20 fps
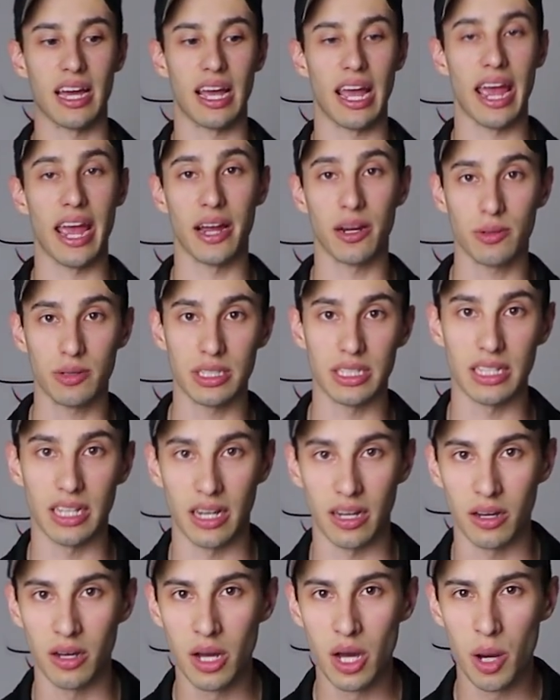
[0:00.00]

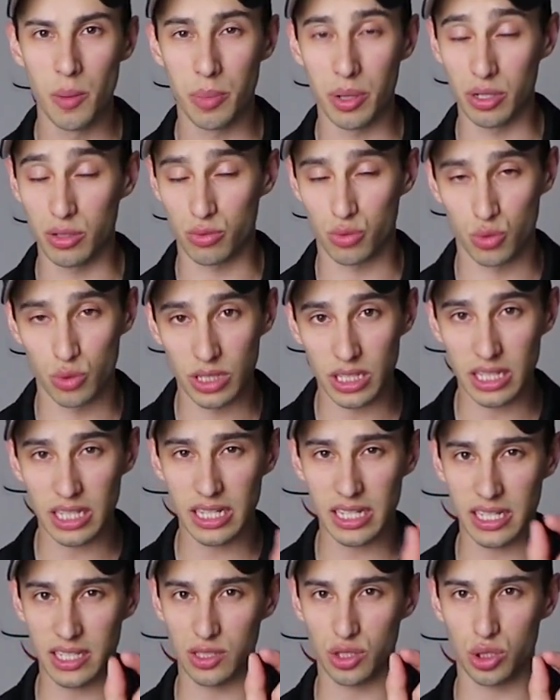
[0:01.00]
area, but it
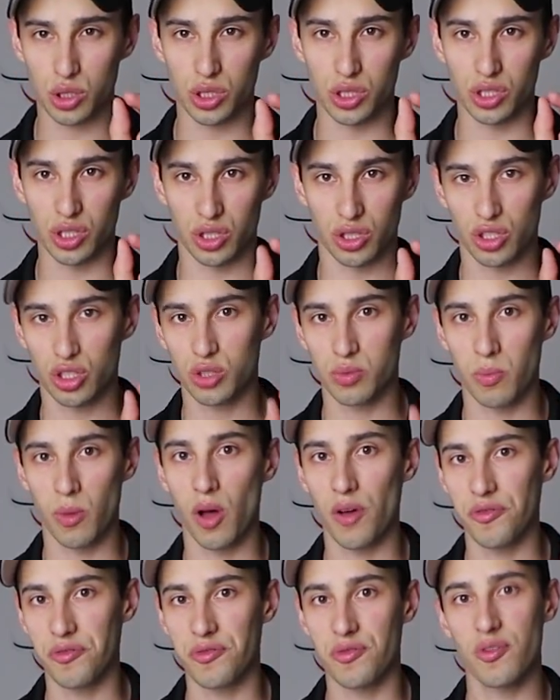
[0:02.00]
really is just a
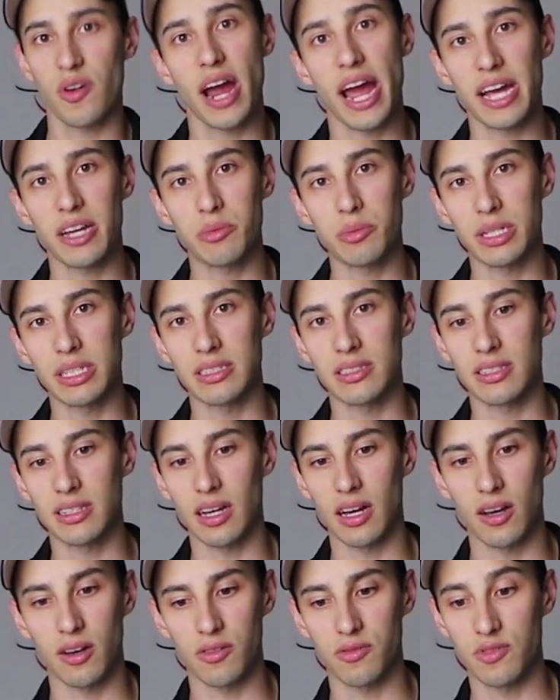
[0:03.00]
small fragment
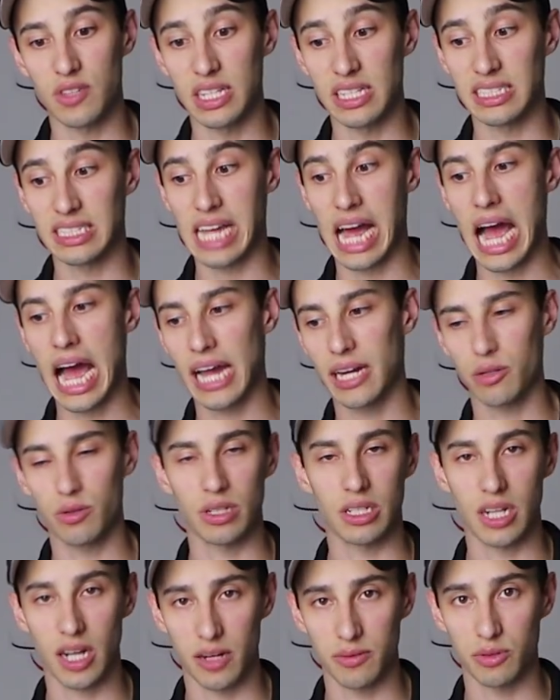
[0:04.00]
of the entire
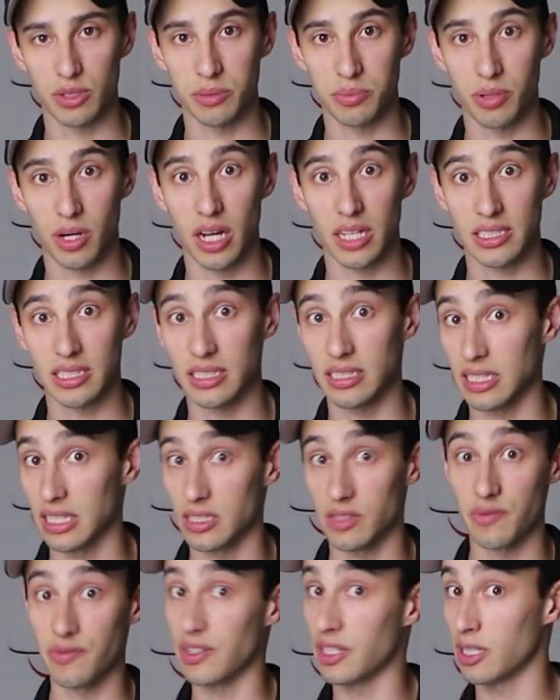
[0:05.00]
recovery process.
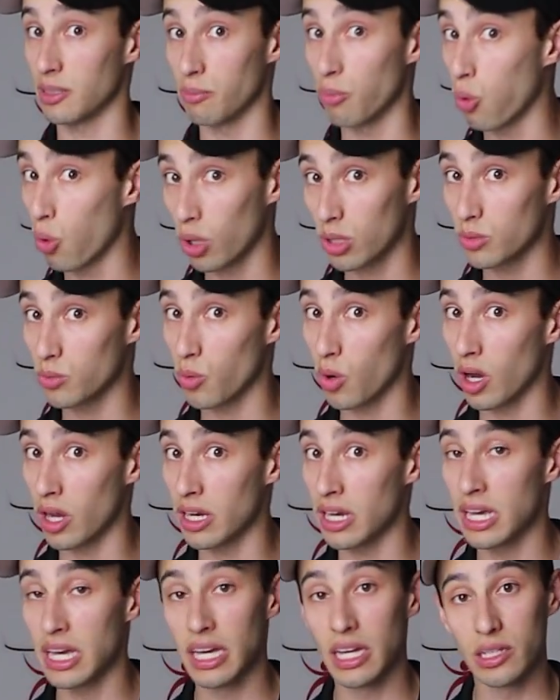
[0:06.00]
It's a very important
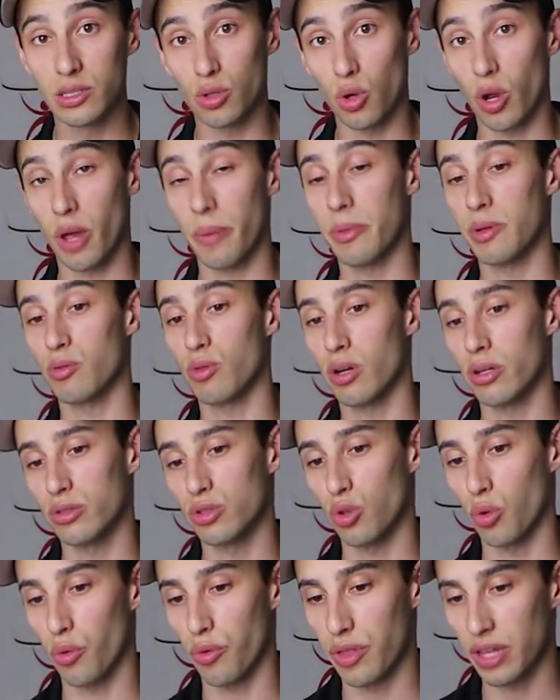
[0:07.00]
one. Don't get me wrong.
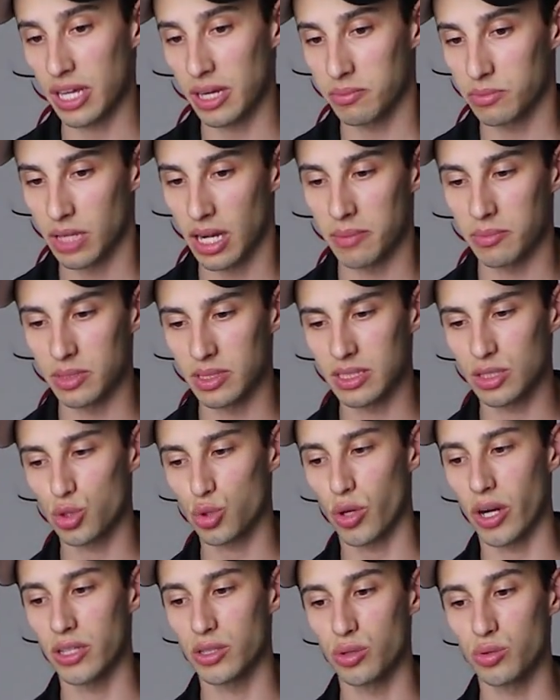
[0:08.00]
Don't think I'm
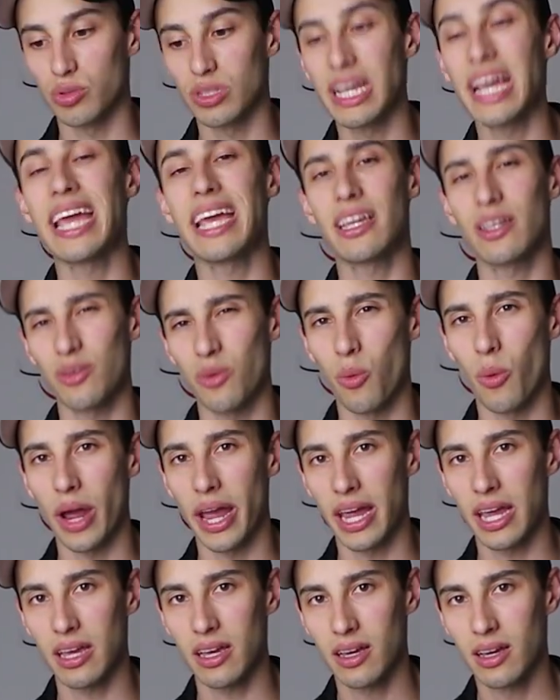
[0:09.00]
trying to take it
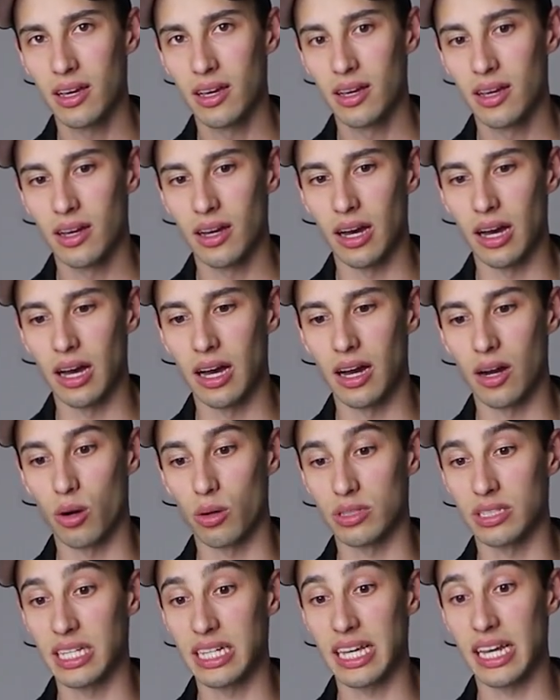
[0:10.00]
away
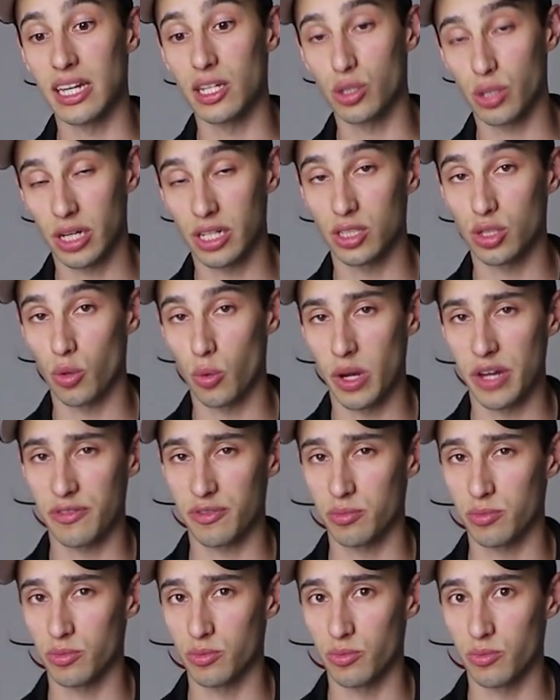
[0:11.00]
or take any credit away
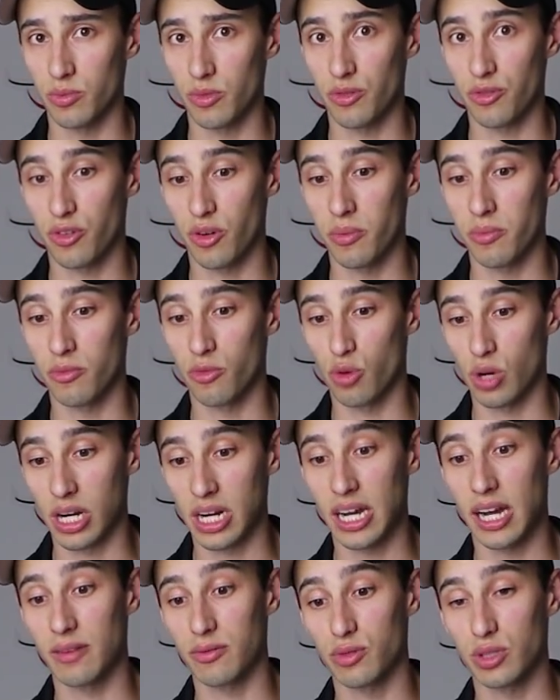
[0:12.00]
from
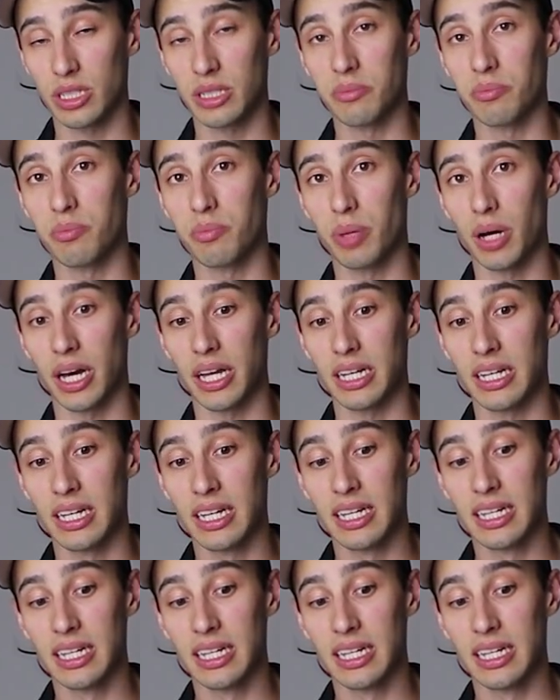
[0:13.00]
recovery, but